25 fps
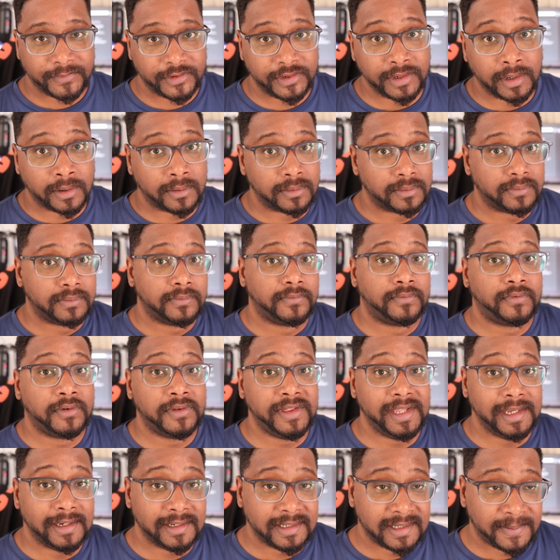So for
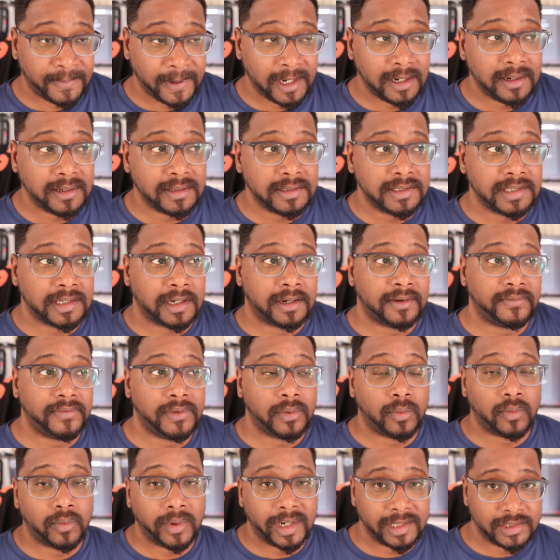the experience of
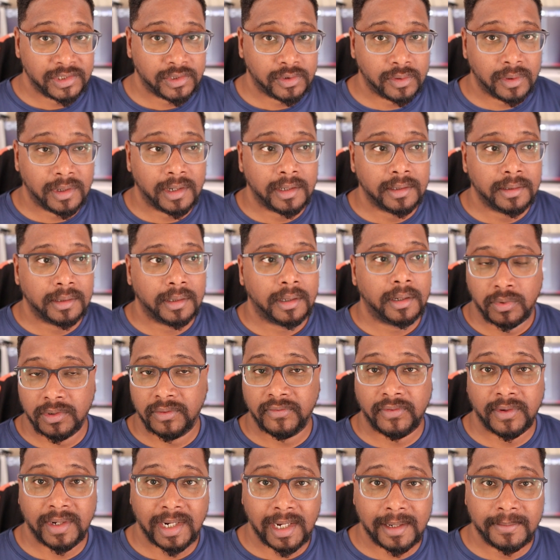the restaurant was
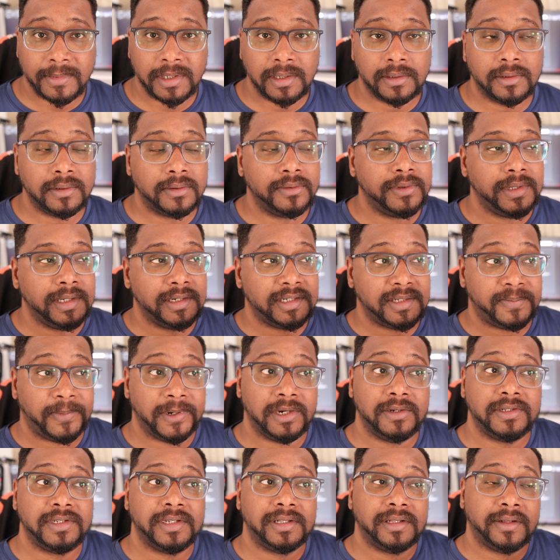phenomenal. The
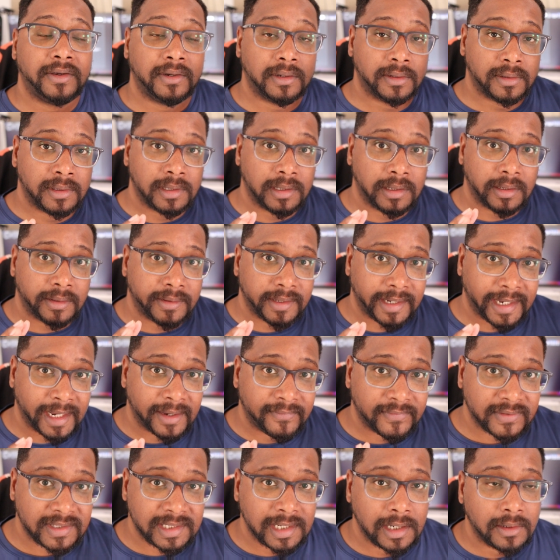experience in the
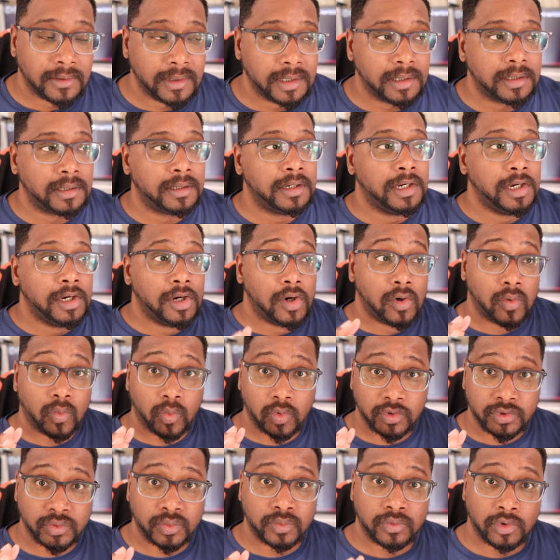cafeteria
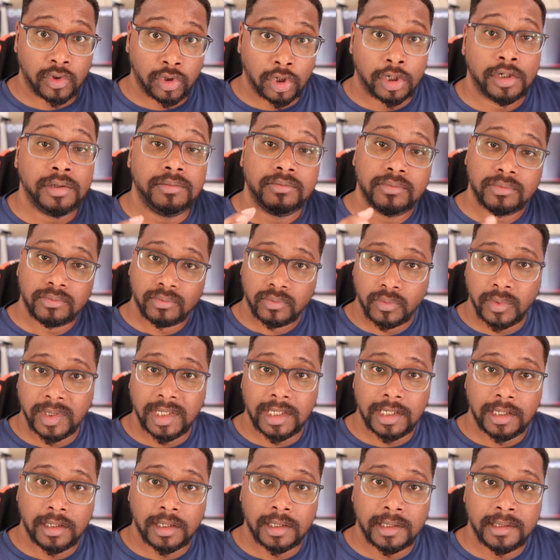was good,
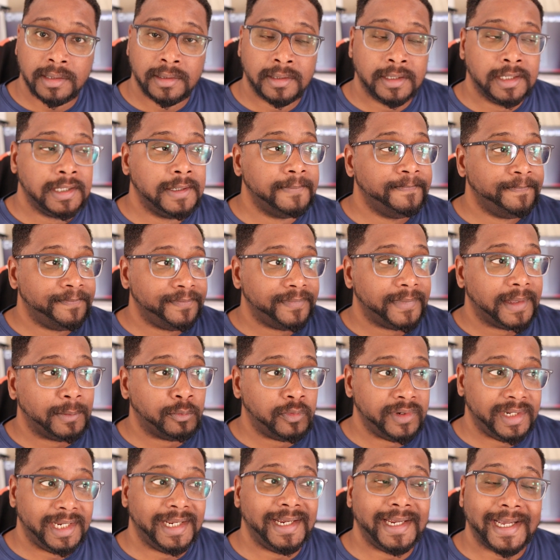really good.
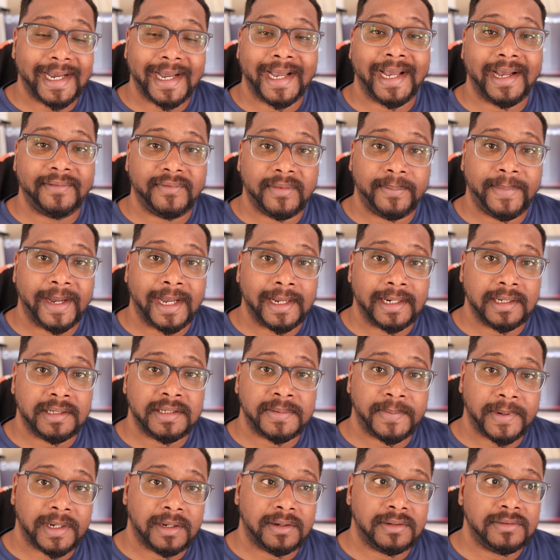We did not have a bad
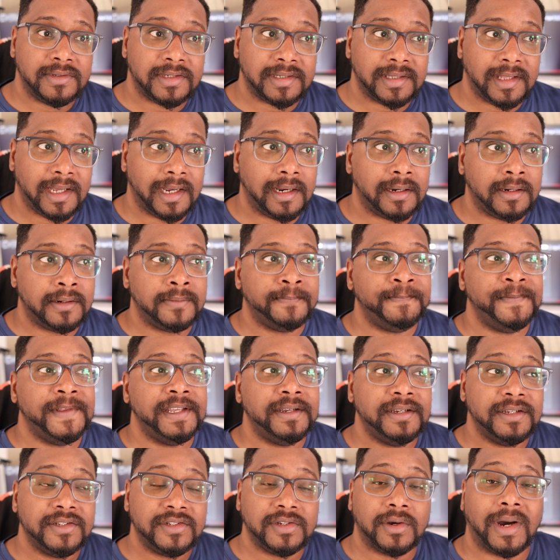experience there.
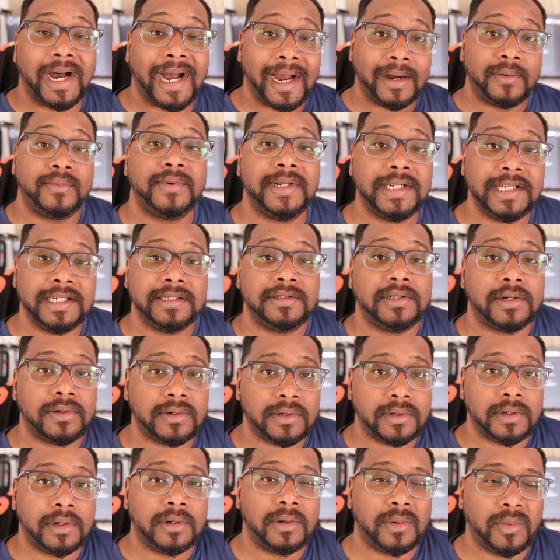So I really
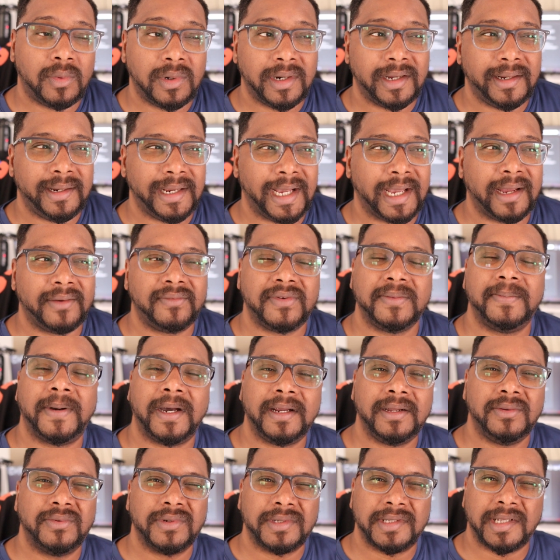don't know what
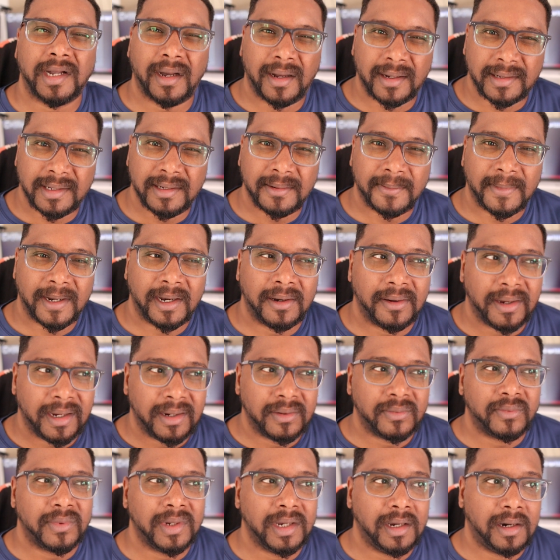everybody was talking about
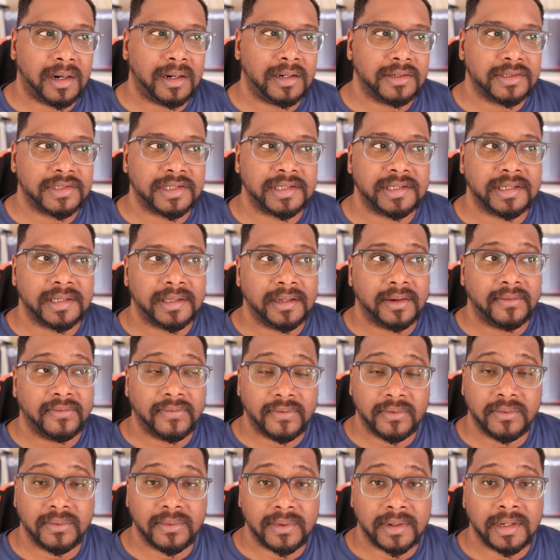in regards to their
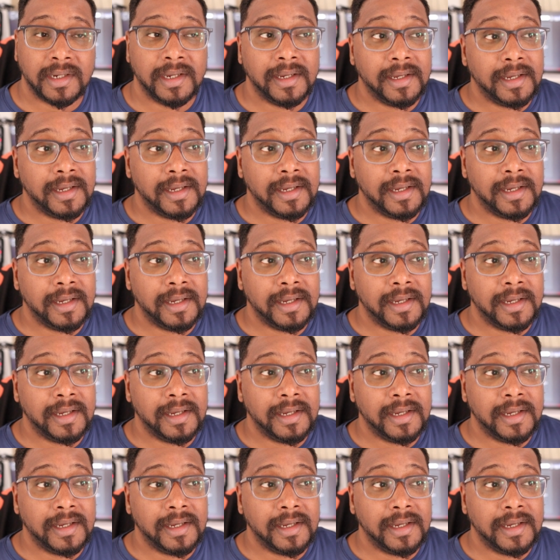food,